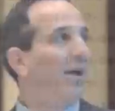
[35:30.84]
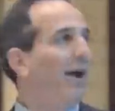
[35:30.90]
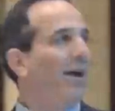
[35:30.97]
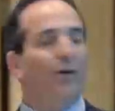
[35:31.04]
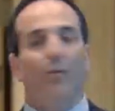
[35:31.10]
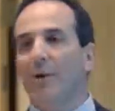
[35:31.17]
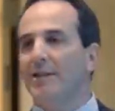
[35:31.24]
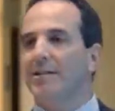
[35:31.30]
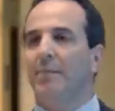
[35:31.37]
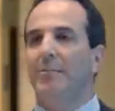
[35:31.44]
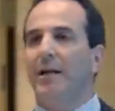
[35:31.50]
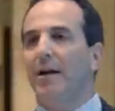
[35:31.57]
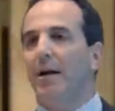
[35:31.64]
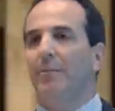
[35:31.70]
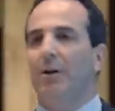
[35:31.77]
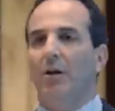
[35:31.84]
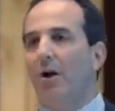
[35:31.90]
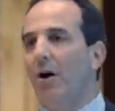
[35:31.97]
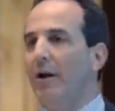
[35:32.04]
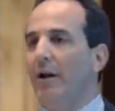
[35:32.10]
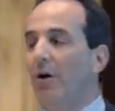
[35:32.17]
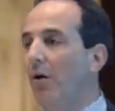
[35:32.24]
I don't want somebody coming
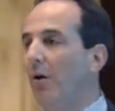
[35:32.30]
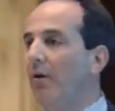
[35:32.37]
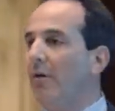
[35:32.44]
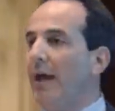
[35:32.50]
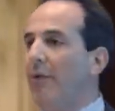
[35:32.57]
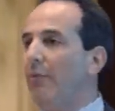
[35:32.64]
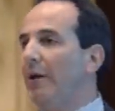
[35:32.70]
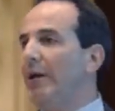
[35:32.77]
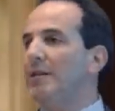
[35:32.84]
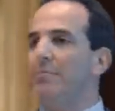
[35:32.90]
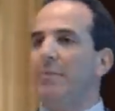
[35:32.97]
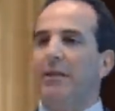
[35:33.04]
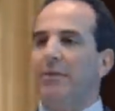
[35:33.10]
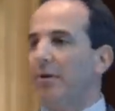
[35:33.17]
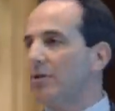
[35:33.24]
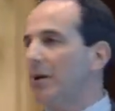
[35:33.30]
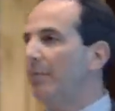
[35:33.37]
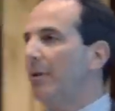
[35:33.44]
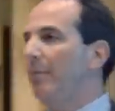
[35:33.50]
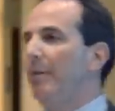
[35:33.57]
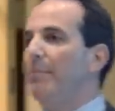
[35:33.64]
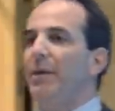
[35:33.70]
along and go, okay, well, he's Mythos, I'm
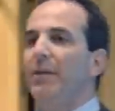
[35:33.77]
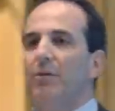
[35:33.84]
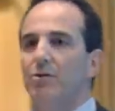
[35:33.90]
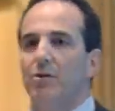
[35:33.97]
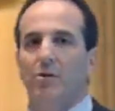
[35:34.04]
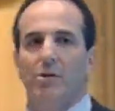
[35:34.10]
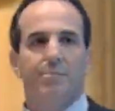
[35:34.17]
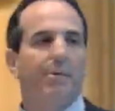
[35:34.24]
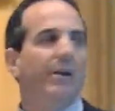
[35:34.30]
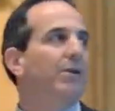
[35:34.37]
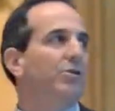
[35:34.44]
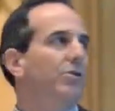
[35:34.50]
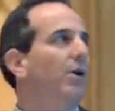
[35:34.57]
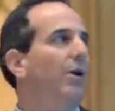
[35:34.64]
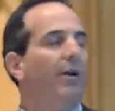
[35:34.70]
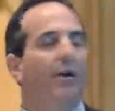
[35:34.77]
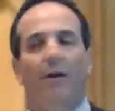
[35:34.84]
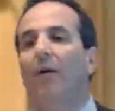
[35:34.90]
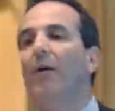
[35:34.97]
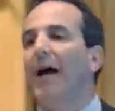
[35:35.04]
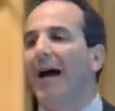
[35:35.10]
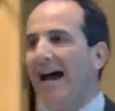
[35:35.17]
going to be Mythos Coral Springs.
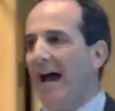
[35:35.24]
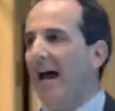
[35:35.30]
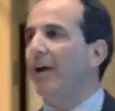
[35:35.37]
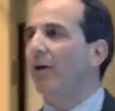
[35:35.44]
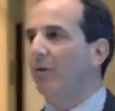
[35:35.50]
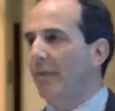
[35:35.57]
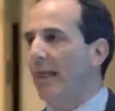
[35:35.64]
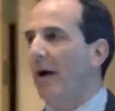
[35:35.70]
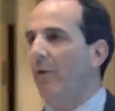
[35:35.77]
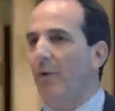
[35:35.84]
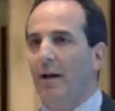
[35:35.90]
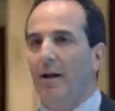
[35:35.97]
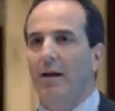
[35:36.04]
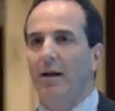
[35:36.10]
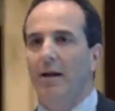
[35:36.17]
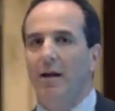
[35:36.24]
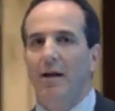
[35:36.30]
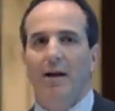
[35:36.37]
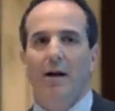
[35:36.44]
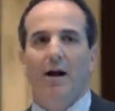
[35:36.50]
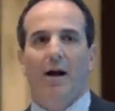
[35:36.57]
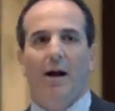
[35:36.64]
No. I own that one.
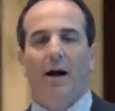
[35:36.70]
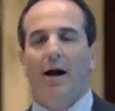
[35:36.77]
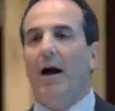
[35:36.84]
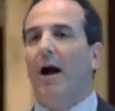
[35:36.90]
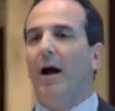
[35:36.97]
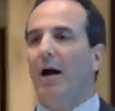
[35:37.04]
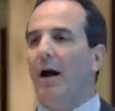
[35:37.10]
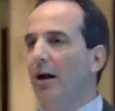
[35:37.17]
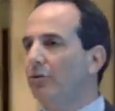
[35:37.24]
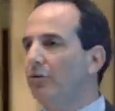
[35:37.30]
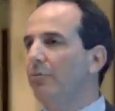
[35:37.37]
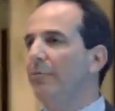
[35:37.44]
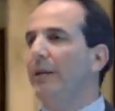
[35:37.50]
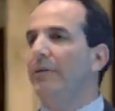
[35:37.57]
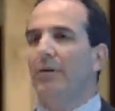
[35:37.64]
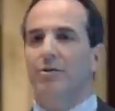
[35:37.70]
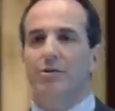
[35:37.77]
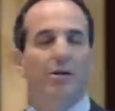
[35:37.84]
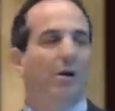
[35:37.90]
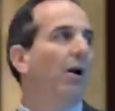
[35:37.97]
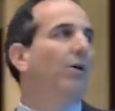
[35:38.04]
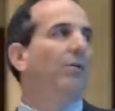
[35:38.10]
I'll do Mythos
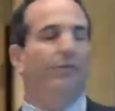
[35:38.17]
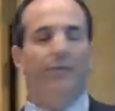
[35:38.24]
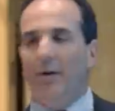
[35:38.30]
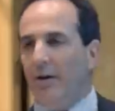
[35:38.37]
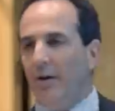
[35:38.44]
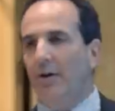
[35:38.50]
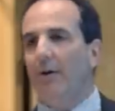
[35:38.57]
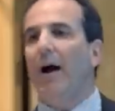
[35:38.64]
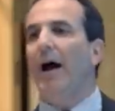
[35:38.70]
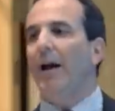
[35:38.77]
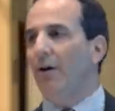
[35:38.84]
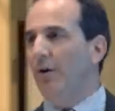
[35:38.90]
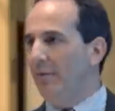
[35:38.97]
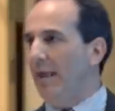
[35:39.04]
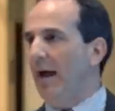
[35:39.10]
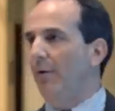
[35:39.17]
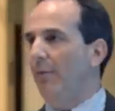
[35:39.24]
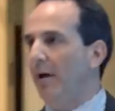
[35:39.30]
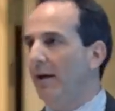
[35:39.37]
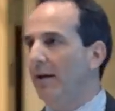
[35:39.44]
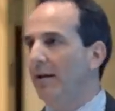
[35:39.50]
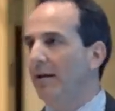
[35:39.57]
to go. No. I own that
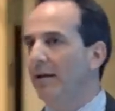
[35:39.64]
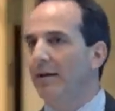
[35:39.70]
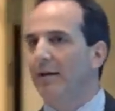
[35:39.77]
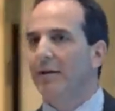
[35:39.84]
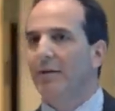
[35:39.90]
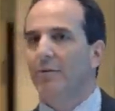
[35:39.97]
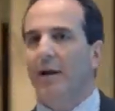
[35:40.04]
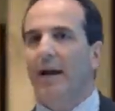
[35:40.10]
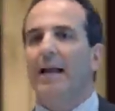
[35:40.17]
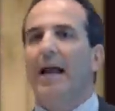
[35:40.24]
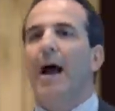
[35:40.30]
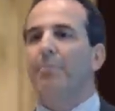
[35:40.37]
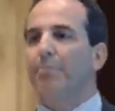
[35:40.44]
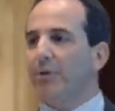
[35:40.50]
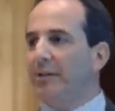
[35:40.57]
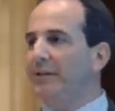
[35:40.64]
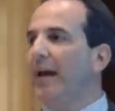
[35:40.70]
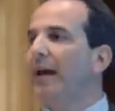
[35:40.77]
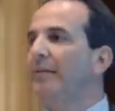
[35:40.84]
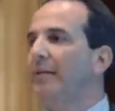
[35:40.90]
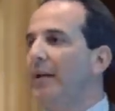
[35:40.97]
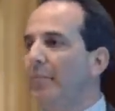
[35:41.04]
one. Right? I'm
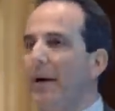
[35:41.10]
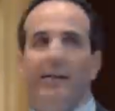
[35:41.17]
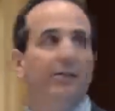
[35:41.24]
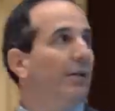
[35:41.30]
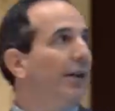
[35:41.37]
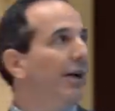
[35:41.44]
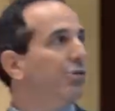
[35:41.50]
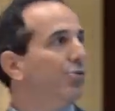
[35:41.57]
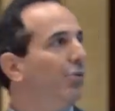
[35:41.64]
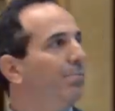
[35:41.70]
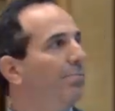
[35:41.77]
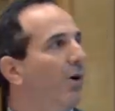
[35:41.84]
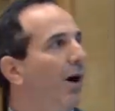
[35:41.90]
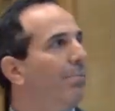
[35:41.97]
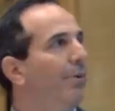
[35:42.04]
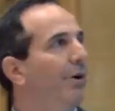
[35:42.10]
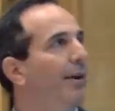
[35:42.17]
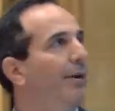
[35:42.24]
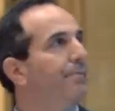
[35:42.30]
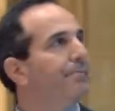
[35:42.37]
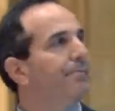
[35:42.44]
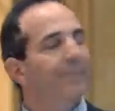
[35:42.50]
protecting my intellectual
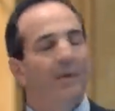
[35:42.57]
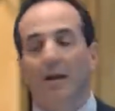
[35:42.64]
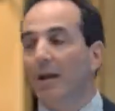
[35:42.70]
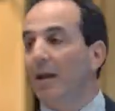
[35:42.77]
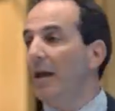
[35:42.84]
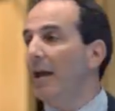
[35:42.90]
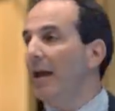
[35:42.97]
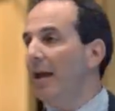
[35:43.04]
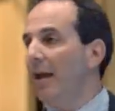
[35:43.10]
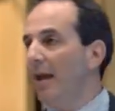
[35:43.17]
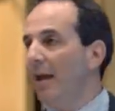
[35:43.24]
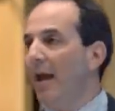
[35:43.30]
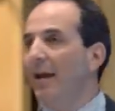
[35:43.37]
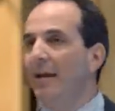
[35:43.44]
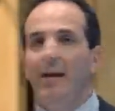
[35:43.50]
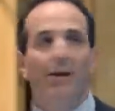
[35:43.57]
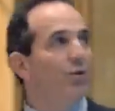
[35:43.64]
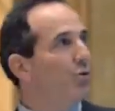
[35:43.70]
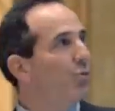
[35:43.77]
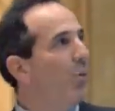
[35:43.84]
property. And here's